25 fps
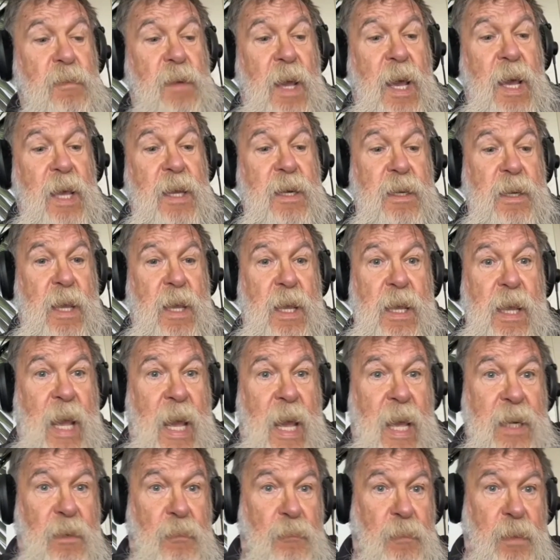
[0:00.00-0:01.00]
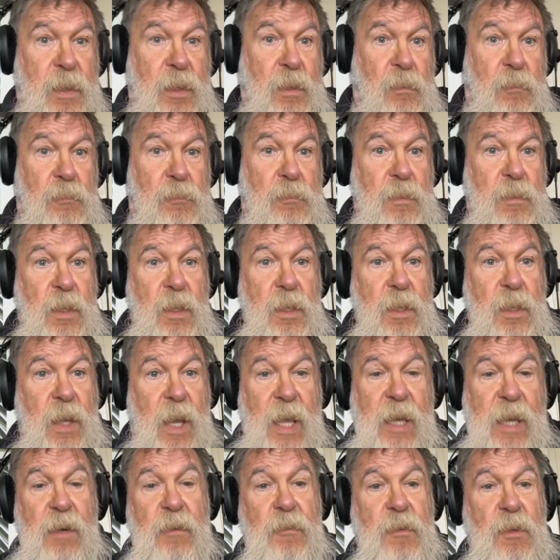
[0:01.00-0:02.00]
I I don't know.
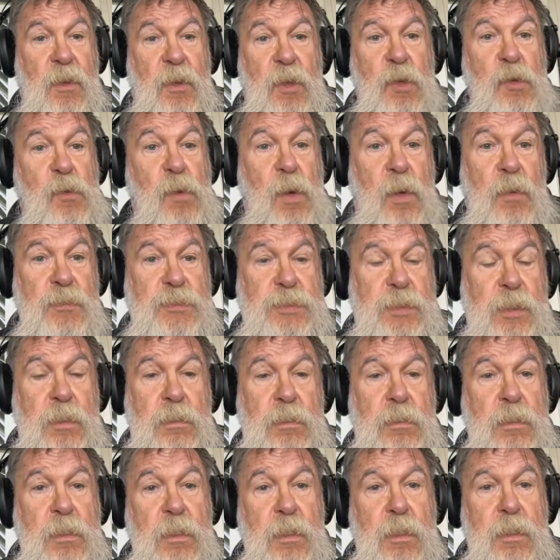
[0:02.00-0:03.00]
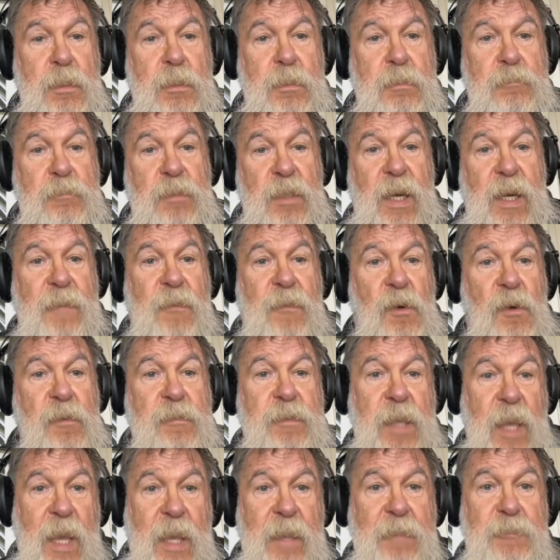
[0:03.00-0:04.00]
I don't know who owns it, but I've heard
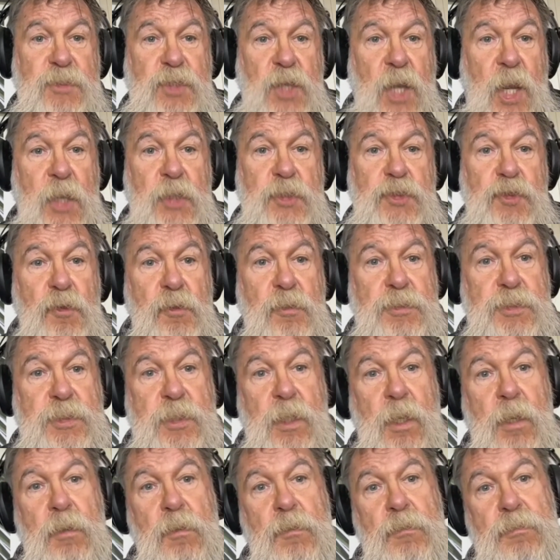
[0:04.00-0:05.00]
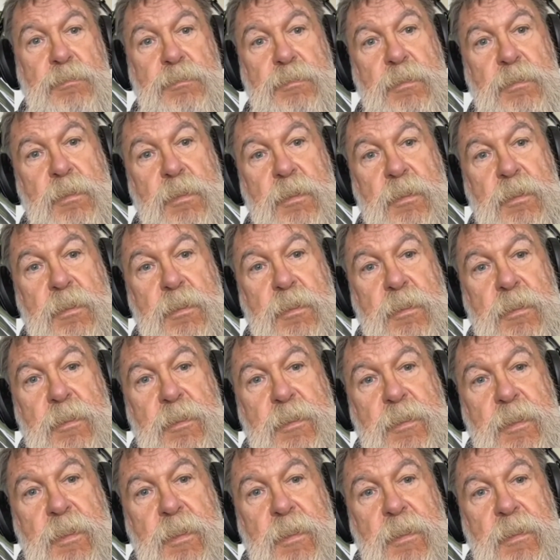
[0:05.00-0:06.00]
Game Changer. So, mm.
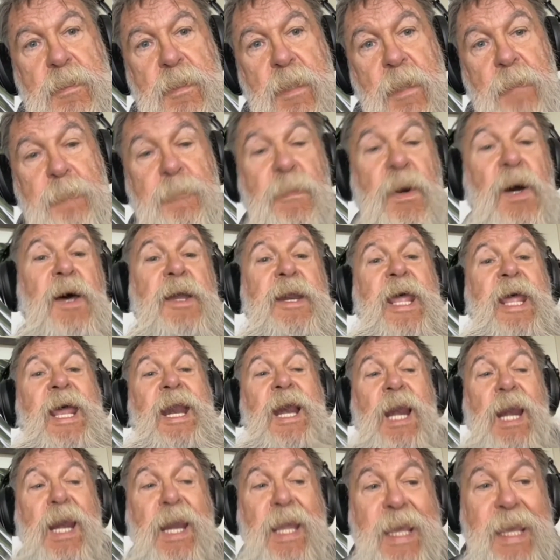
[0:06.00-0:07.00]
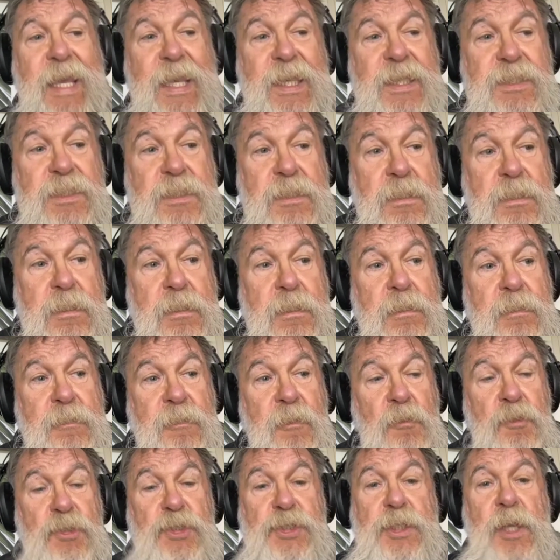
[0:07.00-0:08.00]
but at least
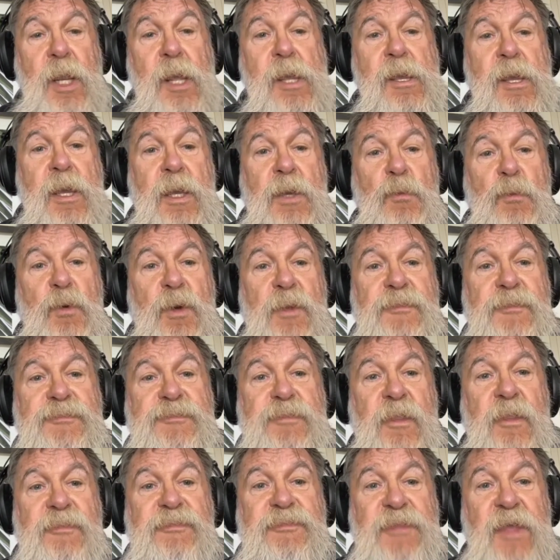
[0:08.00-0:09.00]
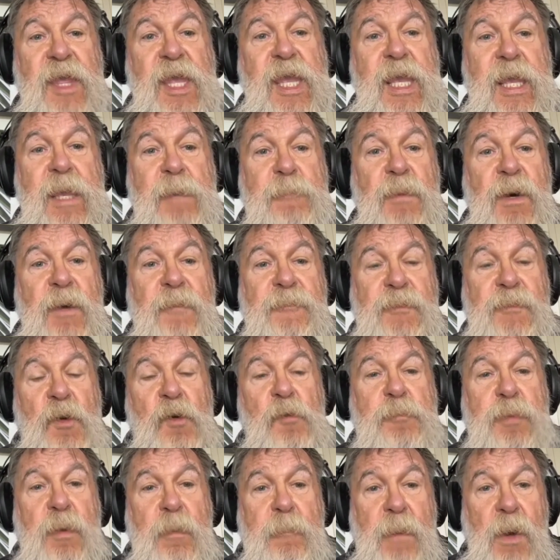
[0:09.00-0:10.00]
they're staying with the theme of their
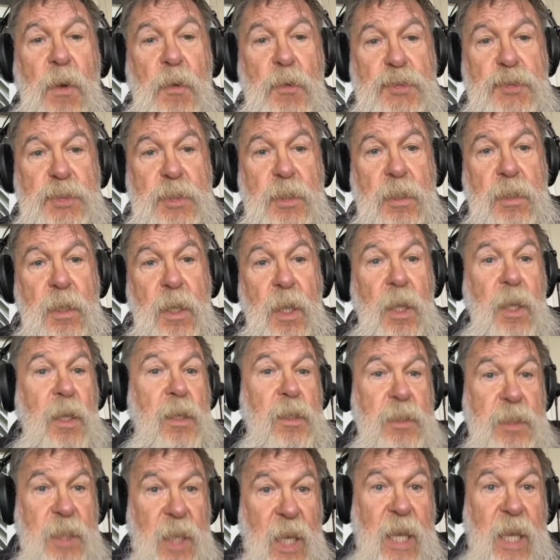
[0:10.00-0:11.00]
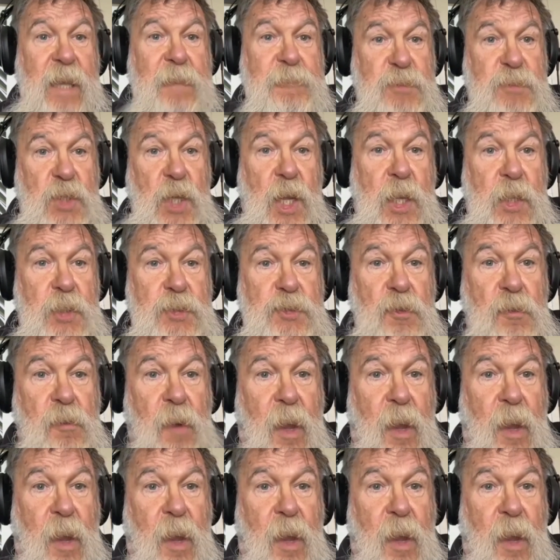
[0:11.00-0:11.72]
promotion, Game Changer.